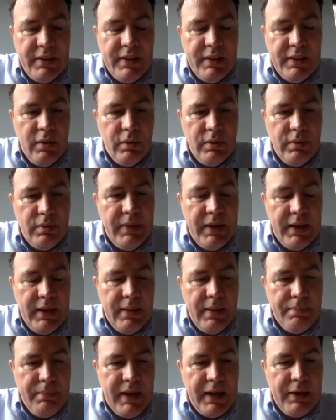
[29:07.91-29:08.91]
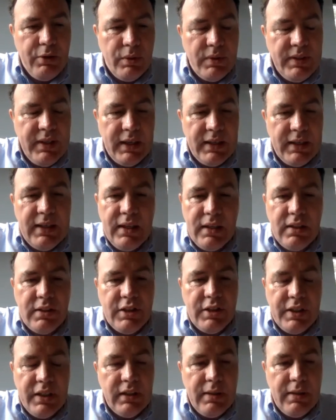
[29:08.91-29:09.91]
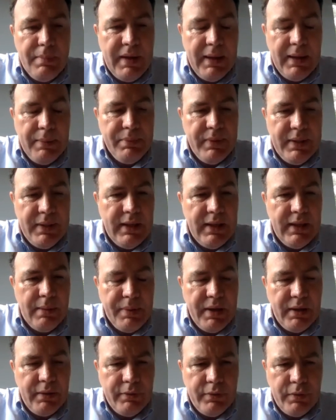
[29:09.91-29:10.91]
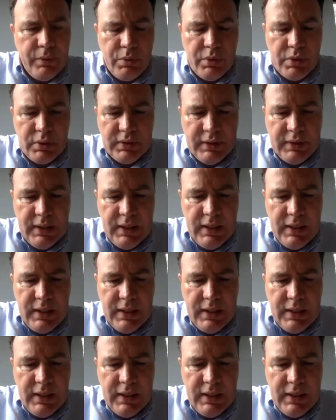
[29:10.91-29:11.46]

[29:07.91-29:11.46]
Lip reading: MagGrow technology on the map in that part of the world.